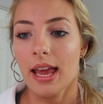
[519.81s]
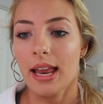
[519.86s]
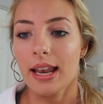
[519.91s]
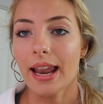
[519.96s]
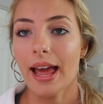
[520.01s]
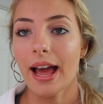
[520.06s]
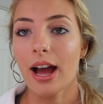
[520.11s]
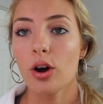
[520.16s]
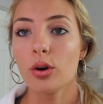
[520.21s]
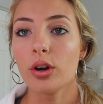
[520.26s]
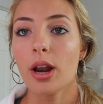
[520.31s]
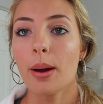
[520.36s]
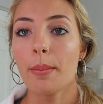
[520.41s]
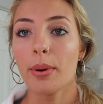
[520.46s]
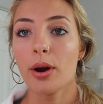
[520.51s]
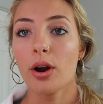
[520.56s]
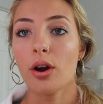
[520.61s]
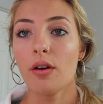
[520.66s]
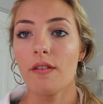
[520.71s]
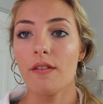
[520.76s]
Now,
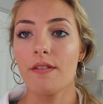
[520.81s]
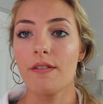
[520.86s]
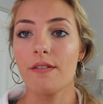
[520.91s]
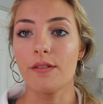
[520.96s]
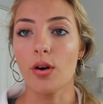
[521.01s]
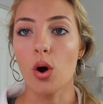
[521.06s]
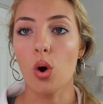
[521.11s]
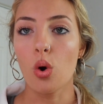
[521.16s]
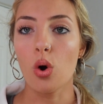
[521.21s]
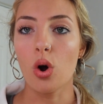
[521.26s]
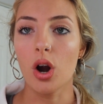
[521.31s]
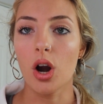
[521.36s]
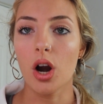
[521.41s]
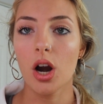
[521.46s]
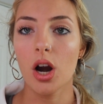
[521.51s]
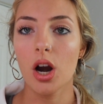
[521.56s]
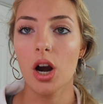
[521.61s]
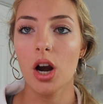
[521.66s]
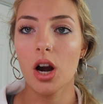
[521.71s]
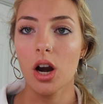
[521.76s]
number
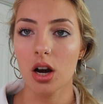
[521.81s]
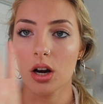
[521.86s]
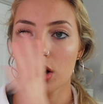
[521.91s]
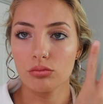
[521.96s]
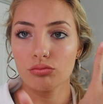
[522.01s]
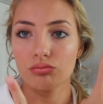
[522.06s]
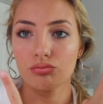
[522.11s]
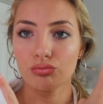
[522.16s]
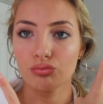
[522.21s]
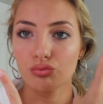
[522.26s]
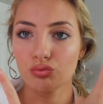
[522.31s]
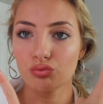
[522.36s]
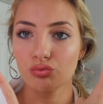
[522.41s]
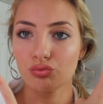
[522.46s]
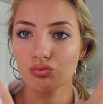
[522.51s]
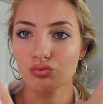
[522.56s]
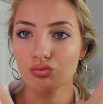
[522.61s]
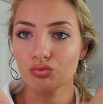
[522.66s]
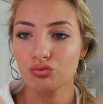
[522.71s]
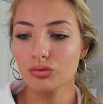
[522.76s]
4.
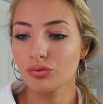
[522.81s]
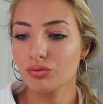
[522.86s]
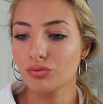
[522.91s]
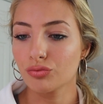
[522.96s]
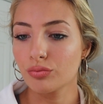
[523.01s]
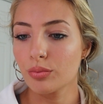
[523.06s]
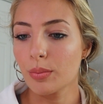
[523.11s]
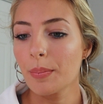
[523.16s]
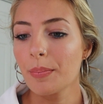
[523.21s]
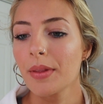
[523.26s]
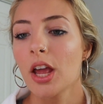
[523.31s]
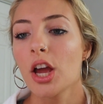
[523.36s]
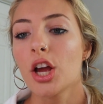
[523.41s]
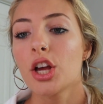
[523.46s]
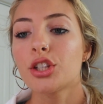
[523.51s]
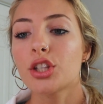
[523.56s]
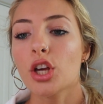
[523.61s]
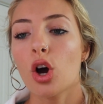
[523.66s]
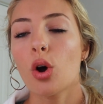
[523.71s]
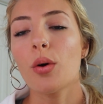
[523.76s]

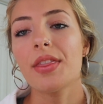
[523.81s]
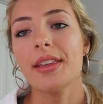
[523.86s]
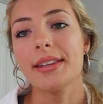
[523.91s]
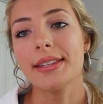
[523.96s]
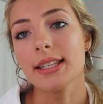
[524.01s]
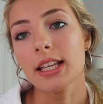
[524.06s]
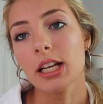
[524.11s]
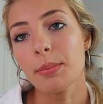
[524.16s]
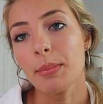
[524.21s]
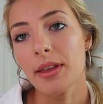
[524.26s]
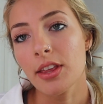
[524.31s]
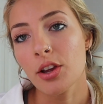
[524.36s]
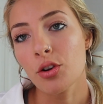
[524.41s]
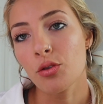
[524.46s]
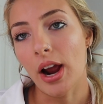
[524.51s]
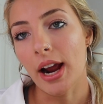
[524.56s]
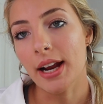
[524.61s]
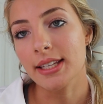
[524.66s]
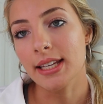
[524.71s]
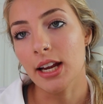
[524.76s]
So this is going to be the
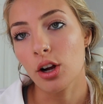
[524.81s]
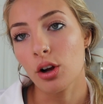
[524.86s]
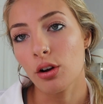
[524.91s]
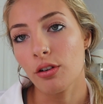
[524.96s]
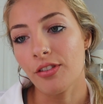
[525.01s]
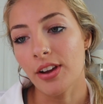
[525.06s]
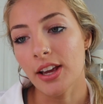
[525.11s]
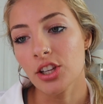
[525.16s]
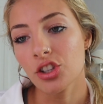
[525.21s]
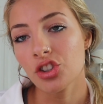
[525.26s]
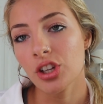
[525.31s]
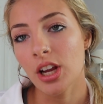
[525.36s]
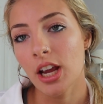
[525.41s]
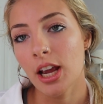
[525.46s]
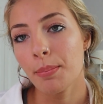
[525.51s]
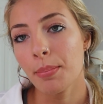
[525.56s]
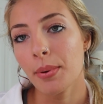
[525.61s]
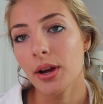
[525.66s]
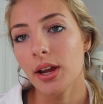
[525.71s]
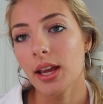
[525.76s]
rectangle face
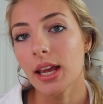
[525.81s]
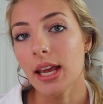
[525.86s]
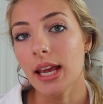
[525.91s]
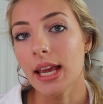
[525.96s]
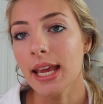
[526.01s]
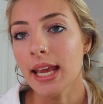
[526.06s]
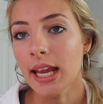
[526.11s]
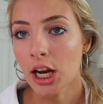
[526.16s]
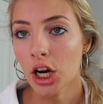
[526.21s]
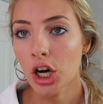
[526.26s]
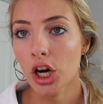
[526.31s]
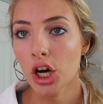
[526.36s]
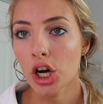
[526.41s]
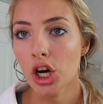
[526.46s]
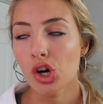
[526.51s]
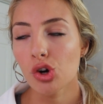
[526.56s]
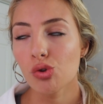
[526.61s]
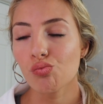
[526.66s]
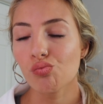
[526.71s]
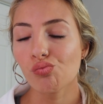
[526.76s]
shape.
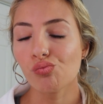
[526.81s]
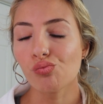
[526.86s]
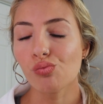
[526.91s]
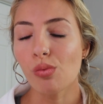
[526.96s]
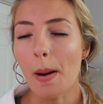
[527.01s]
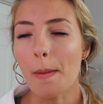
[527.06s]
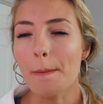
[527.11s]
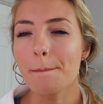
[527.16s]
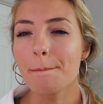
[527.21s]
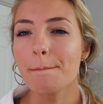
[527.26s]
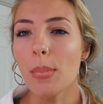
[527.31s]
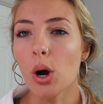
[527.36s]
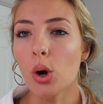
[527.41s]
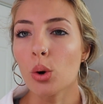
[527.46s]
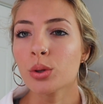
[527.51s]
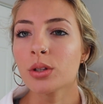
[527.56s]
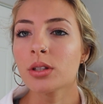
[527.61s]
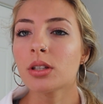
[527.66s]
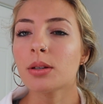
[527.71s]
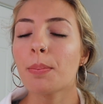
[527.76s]
Here,
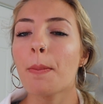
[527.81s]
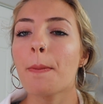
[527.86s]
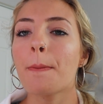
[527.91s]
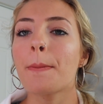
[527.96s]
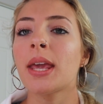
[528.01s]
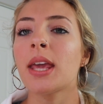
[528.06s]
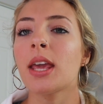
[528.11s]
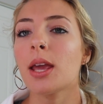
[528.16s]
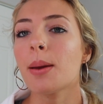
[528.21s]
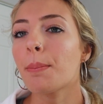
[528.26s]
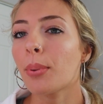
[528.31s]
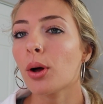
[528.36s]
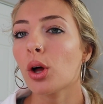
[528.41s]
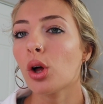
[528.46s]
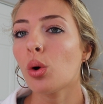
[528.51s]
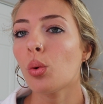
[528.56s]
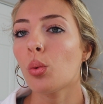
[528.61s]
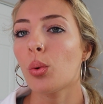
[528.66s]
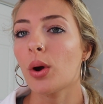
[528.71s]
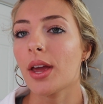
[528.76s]
most
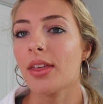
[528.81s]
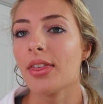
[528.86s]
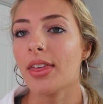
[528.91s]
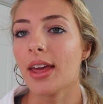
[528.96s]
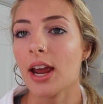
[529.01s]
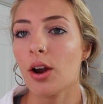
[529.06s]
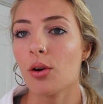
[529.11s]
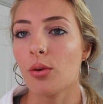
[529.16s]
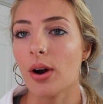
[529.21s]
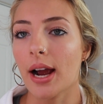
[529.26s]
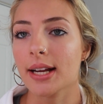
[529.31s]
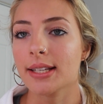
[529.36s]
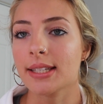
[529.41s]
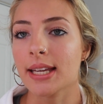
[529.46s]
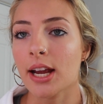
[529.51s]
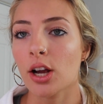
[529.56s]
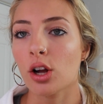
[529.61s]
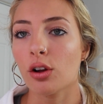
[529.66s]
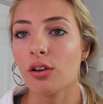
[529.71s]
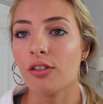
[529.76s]
people with a
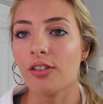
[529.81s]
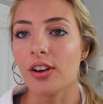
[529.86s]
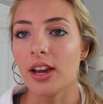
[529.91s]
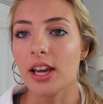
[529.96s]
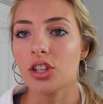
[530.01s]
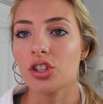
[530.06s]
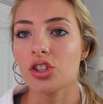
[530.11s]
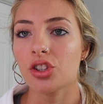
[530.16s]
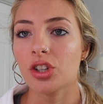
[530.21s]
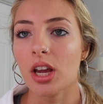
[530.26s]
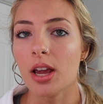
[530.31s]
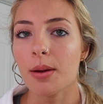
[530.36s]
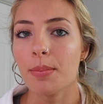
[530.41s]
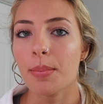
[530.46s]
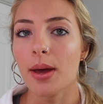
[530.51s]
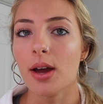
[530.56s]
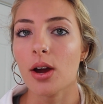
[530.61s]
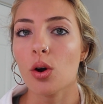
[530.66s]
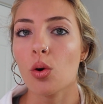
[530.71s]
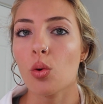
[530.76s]
rectangle face shape
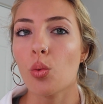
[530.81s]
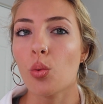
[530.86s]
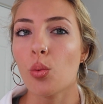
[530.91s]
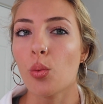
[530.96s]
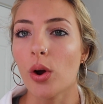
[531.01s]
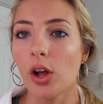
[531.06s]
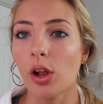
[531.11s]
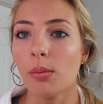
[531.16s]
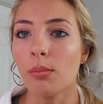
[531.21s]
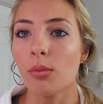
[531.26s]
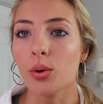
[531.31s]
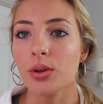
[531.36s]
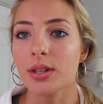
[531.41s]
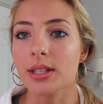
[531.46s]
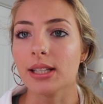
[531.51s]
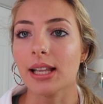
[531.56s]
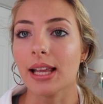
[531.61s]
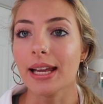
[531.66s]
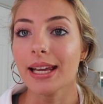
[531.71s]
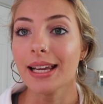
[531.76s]
will
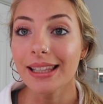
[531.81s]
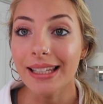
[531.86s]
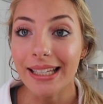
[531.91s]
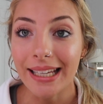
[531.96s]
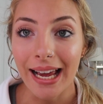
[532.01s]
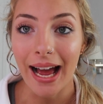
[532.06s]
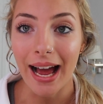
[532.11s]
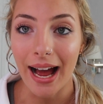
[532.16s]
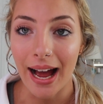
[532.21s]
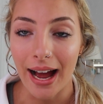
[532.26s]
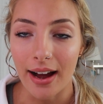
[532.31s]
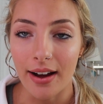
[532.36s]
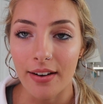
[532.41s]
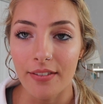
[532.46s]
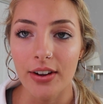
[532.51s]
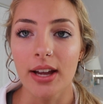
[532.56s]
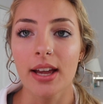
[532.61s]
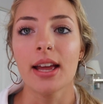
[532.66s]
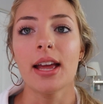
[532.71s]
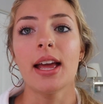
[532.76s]
most likely
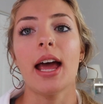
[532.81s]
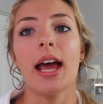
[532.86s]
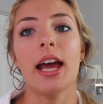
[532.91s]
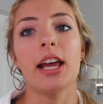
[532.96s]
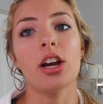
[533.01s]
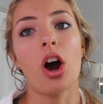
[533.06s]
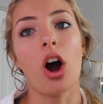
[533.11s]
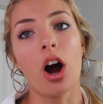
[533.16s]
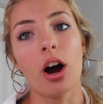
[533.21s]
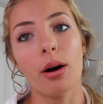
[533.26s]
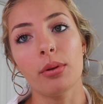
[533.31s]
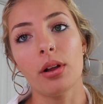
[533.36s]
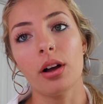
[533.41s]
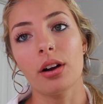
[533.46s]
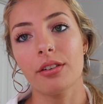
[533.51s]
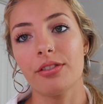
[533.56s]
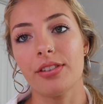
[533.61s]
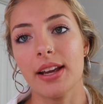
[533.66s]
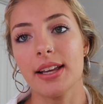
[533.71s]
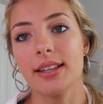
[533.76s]
have an
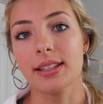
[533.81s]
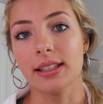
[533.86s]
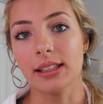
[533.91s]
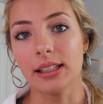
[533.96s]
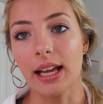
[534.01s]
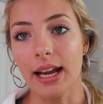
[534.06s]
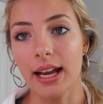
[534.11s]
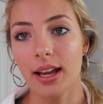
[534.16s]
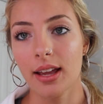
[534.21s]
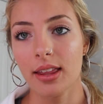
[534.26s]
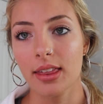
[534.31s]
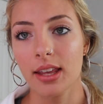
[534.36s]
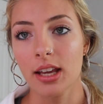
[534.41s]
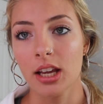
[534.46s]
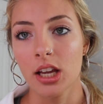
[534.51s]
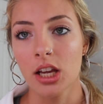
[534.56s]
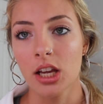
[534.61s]
oblong face length,